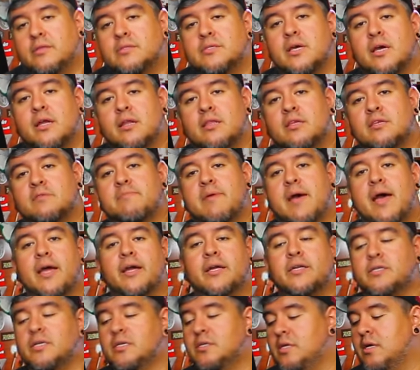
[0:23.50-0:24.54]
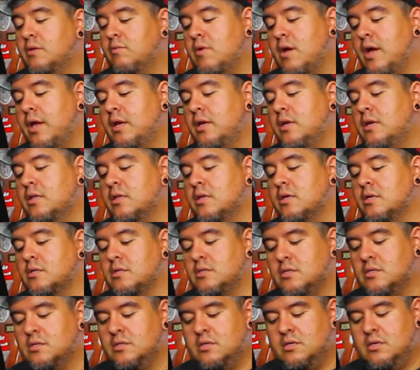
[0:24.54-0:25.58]
outside of this pack and let's get right into
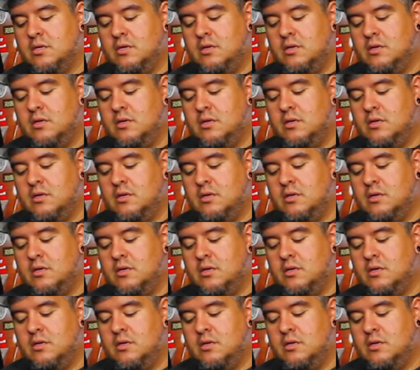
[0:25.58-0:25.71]
this.